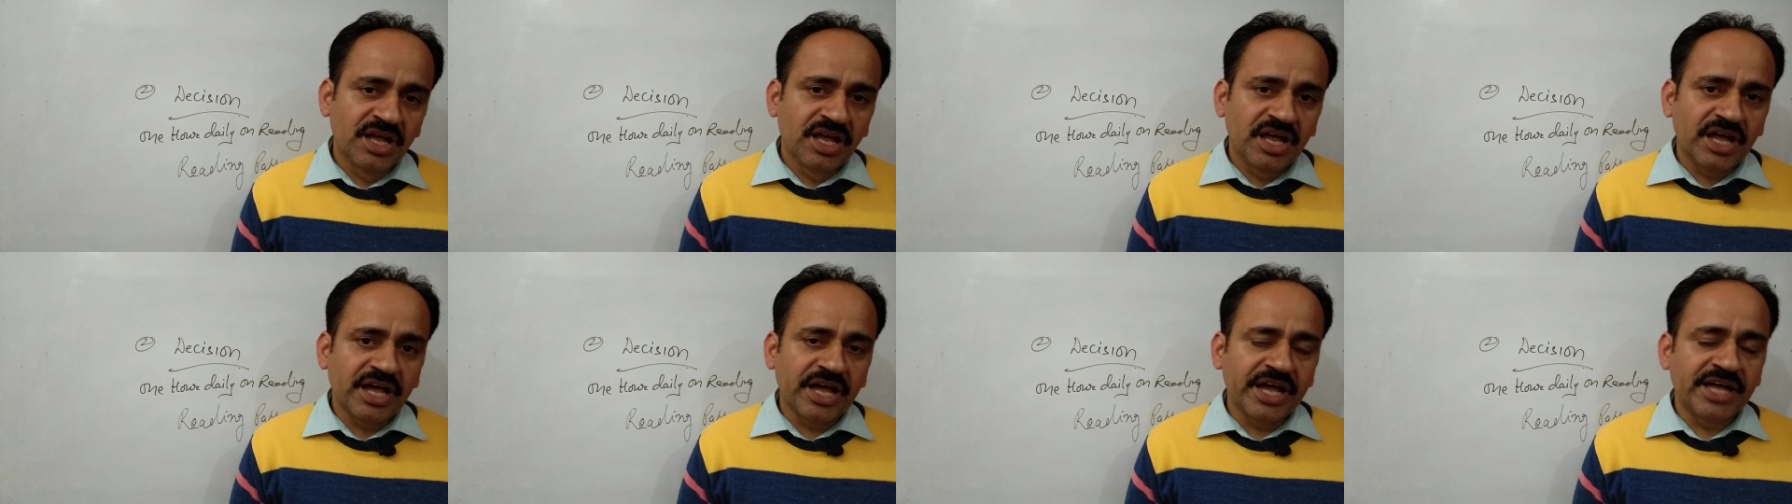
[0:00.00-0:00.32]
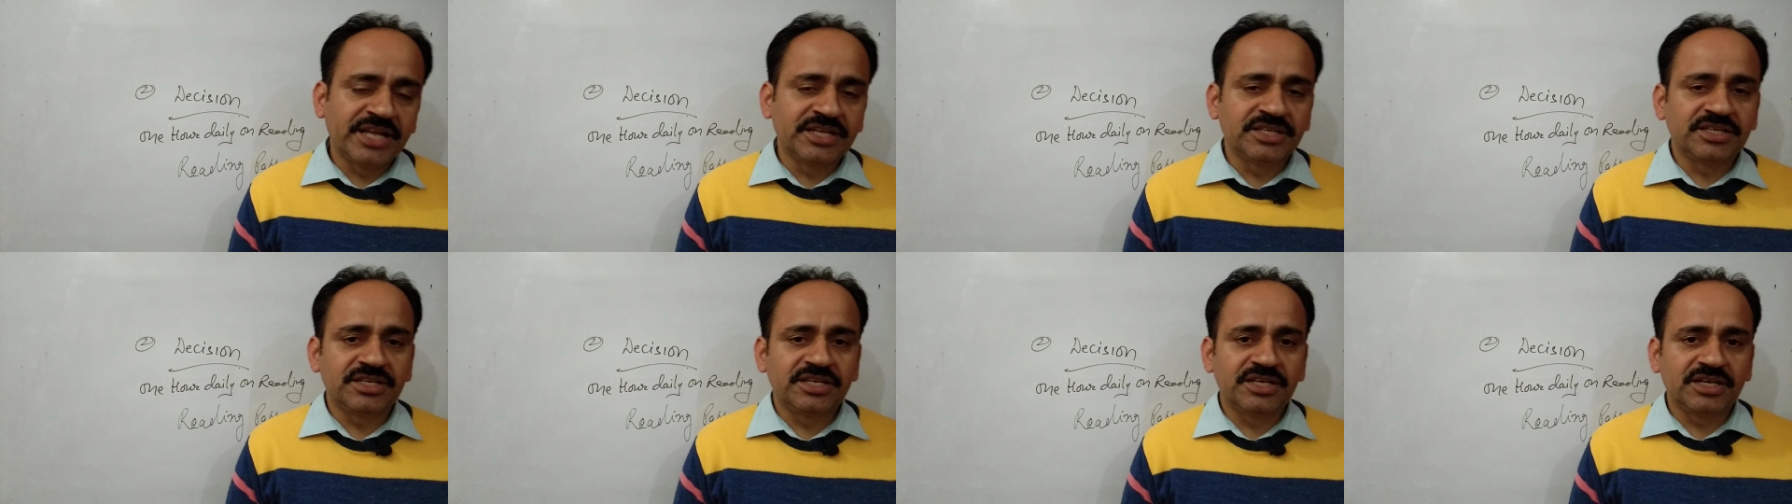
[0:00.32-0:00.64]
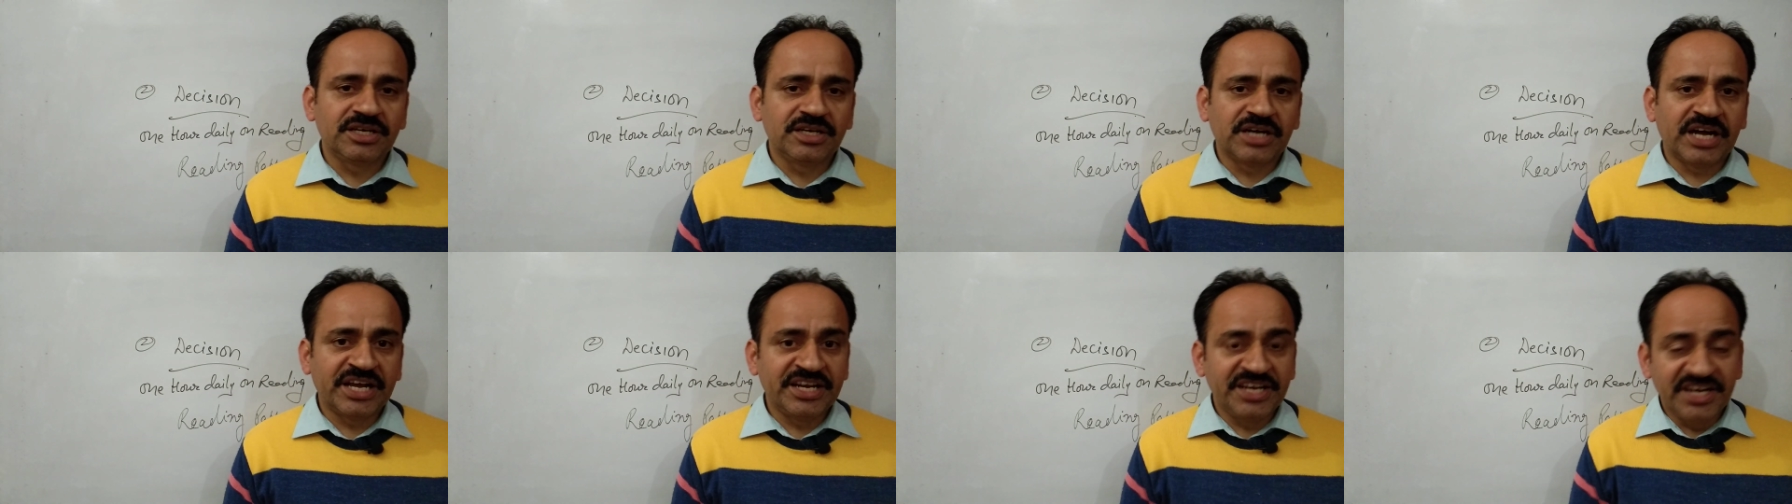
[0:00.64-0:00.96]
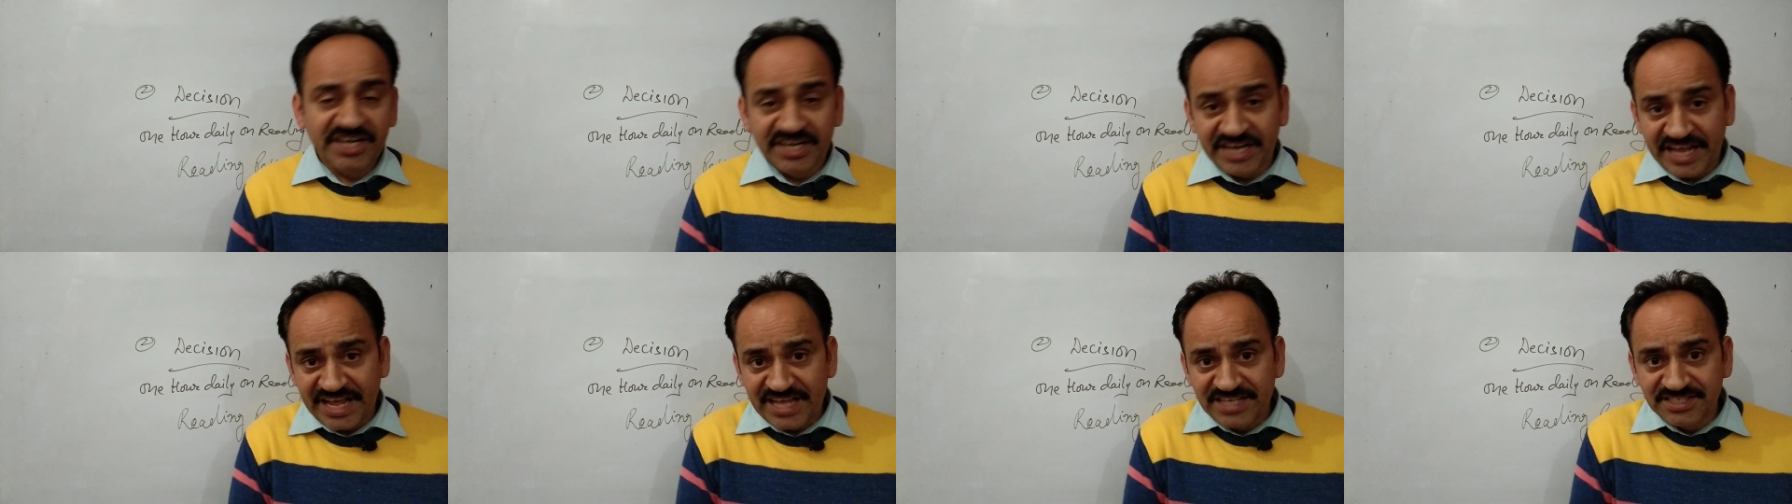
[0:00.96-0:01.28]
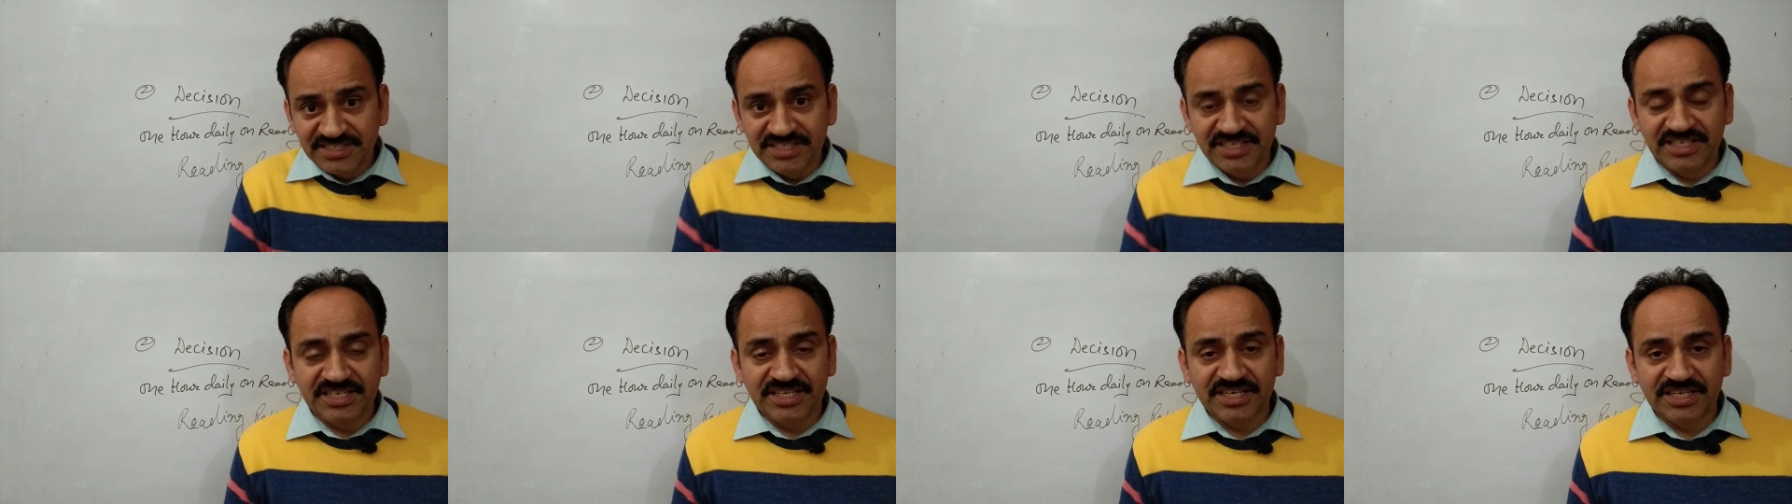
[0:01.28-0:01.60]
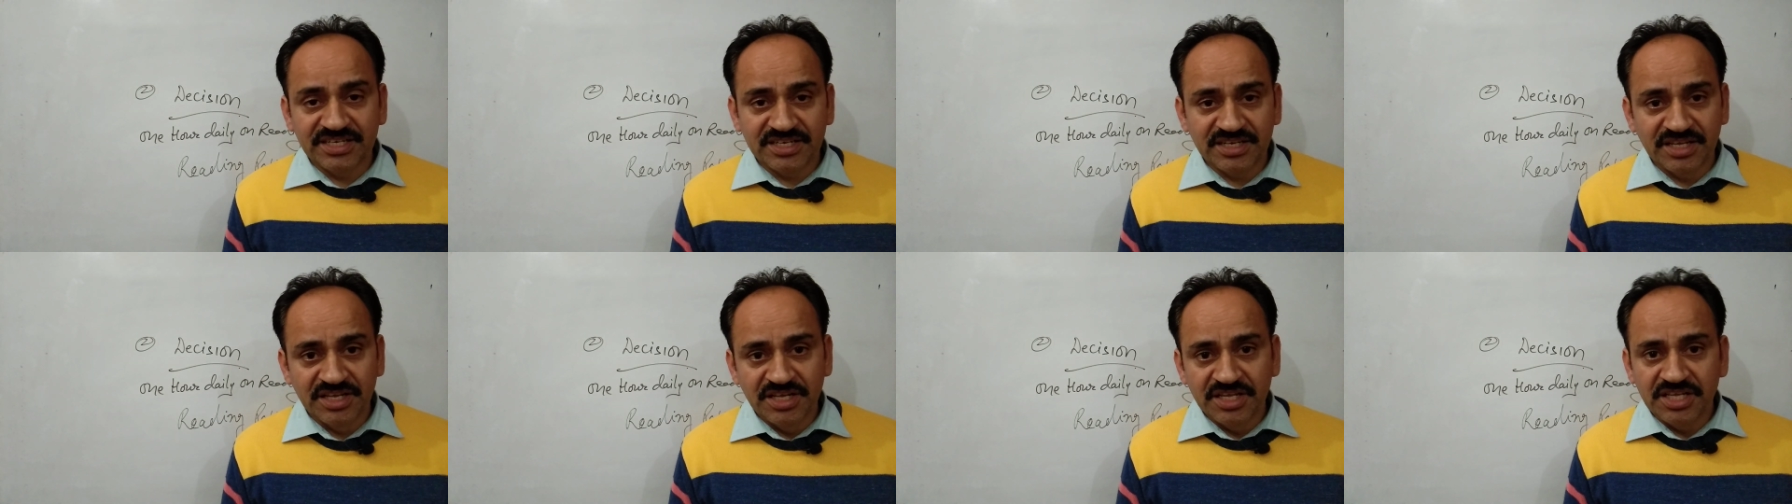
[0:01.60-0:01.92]
and uh, I didn't
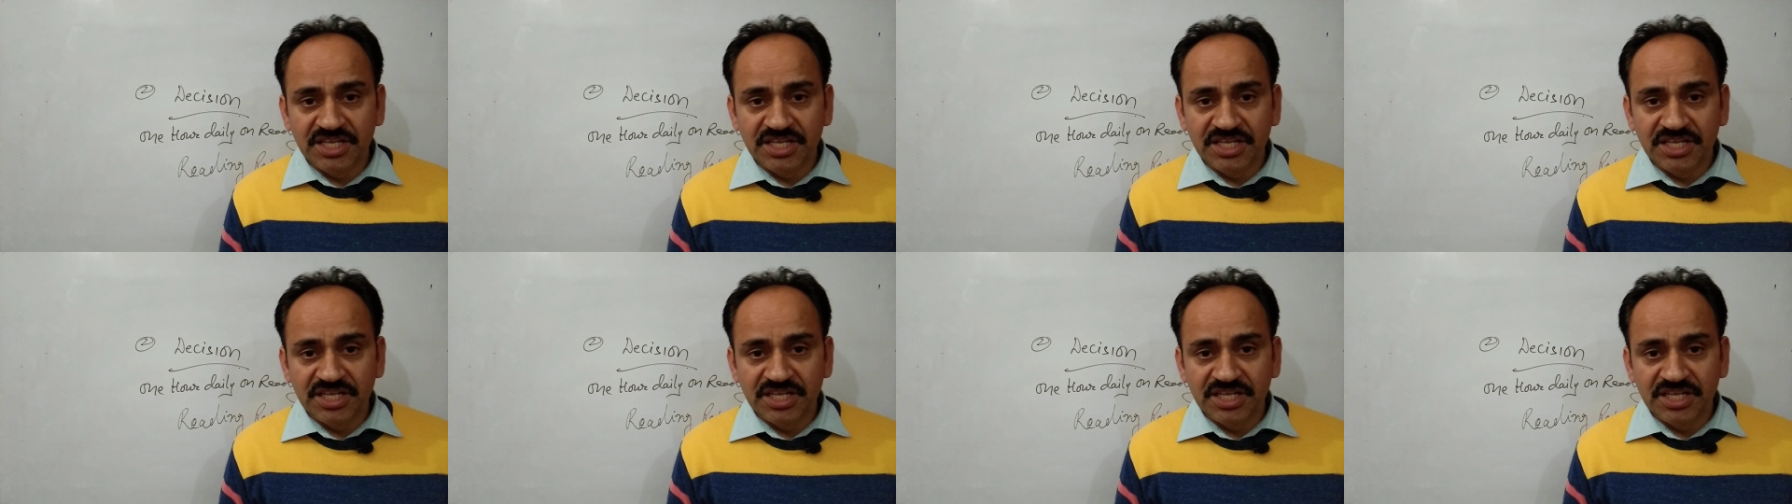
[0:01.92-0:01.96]
hesitate.